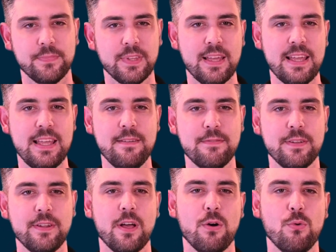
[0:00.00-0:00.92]
Even
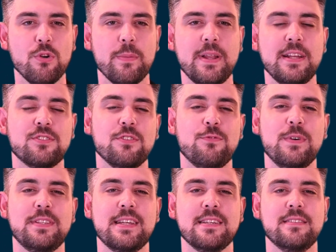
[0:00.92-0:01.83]
automating software
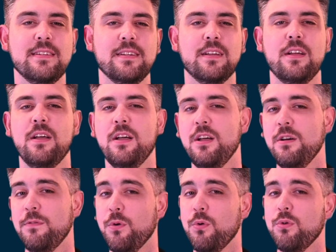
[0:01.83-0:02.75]
testing
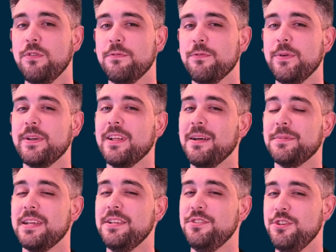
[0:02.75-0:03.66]
for all the frequent
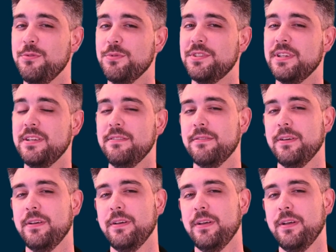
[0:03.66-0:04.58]
updates you receive.
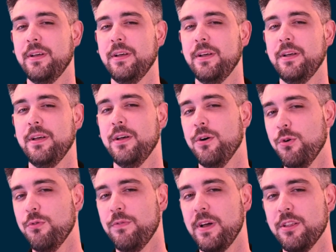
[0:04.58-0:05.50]
All
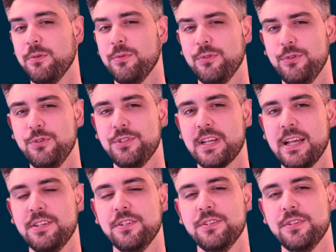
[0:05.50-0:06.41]
valuable use
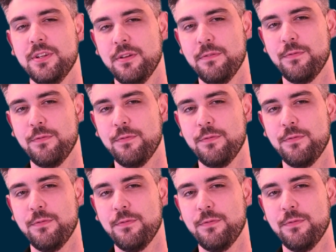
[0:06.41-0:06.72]
cases for